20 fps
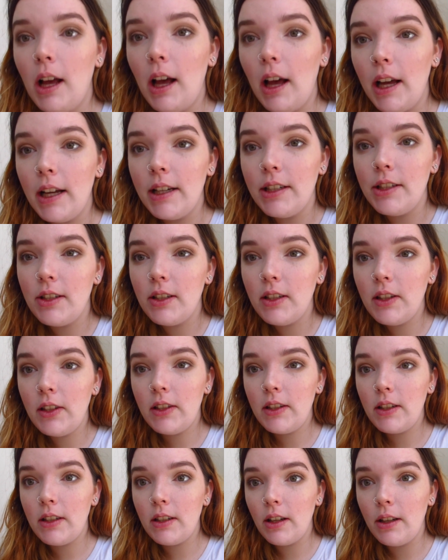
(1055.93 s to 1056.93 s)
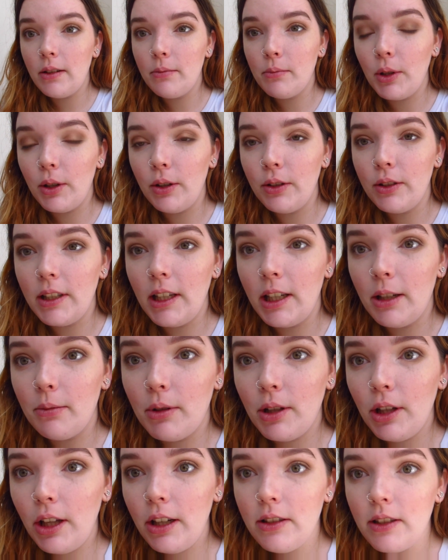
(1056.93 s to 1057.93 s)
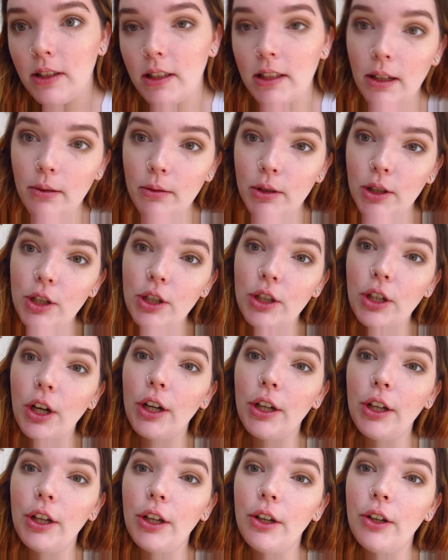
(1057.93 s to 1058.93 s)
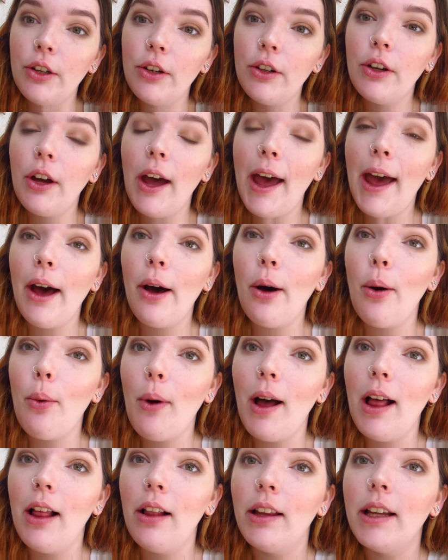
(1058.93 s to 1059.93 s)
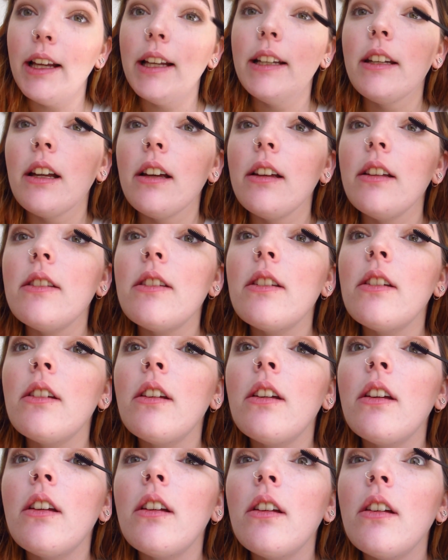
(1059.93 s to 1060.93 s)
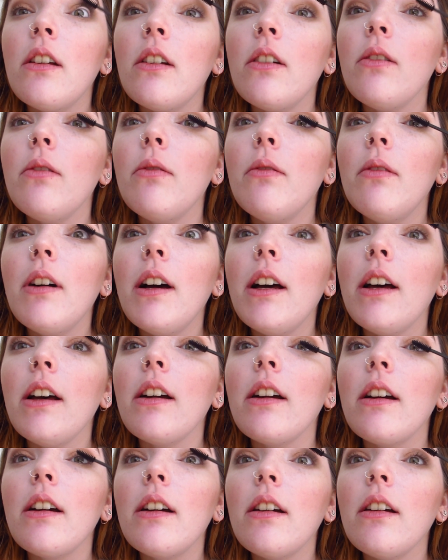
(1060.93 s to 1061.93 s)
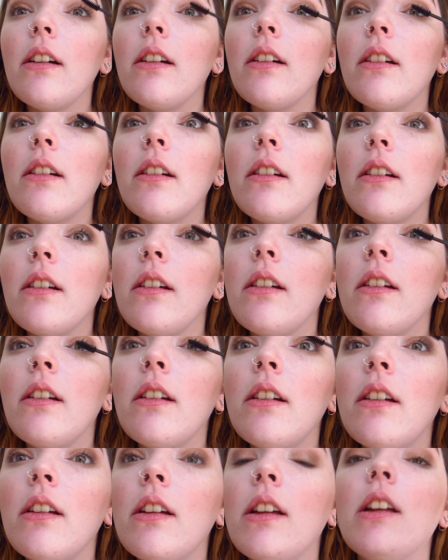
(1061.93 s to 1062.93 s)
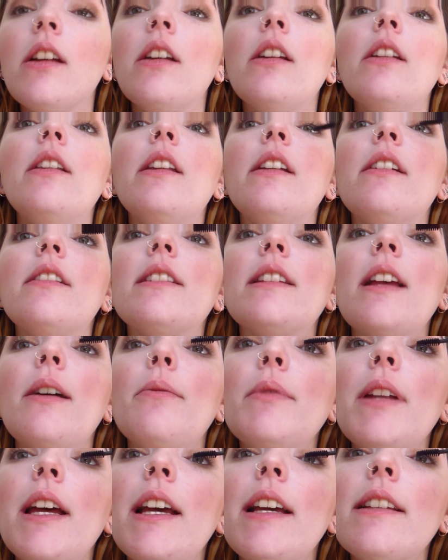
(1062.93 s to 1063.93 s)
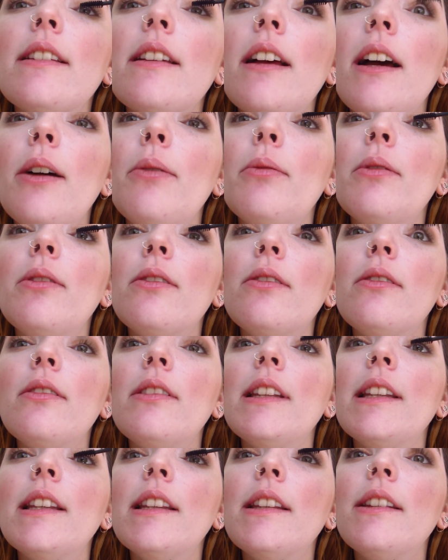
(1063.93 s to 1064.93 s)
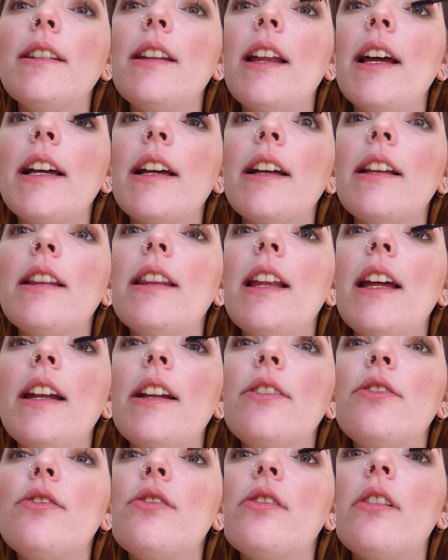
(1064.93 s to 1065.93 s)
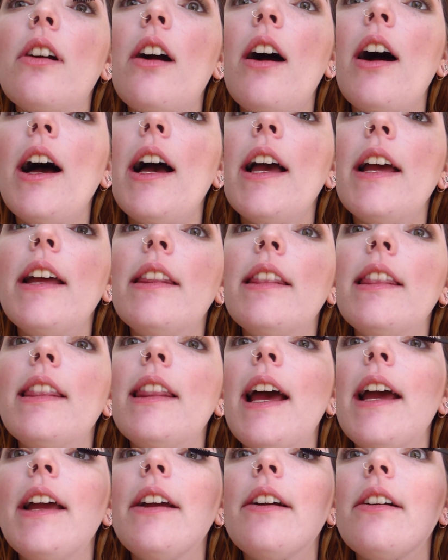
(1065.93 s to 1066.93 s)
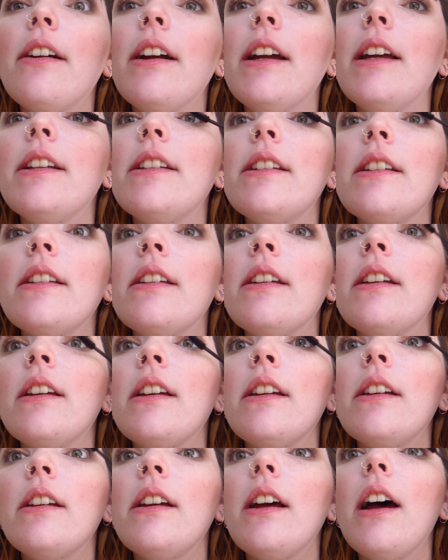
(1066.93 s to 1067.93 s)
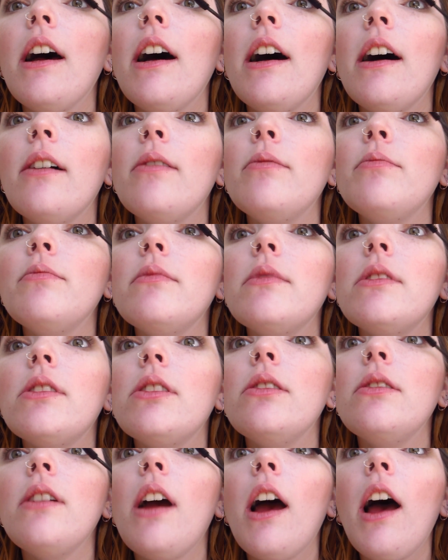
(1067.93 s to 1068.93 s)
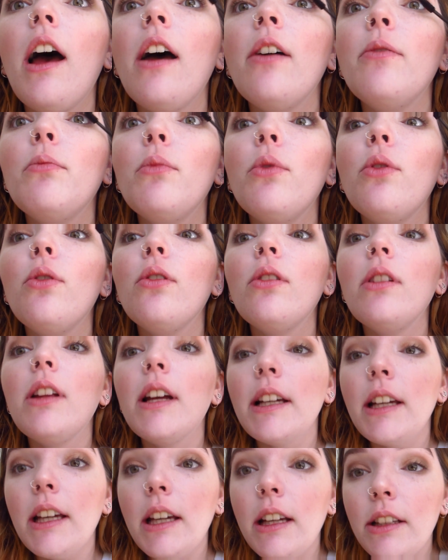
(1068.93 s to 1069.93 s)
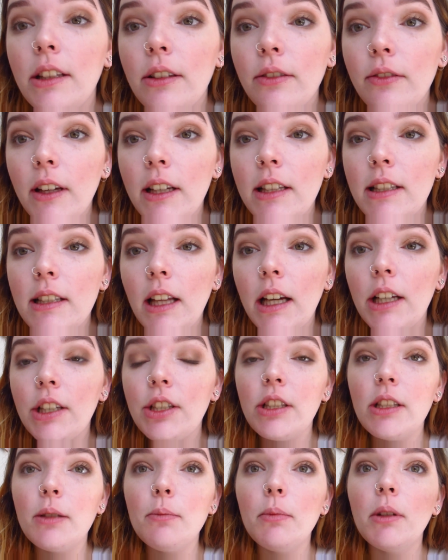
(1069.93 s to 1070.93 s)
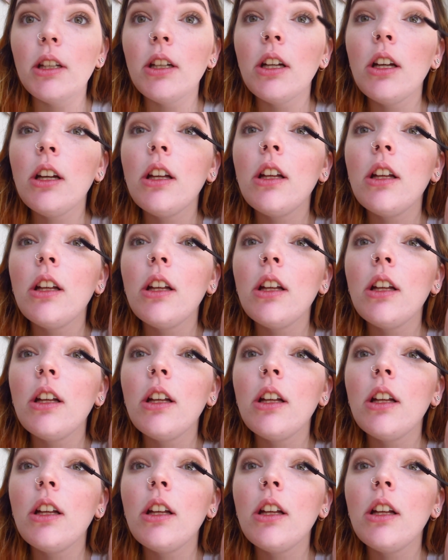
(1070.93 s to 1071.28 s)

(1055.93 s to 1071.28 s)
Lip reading: I just am going to get up close because I want to show you how well it does work. Now some days I will like let it dry and layer it to have more like in your face lashes, but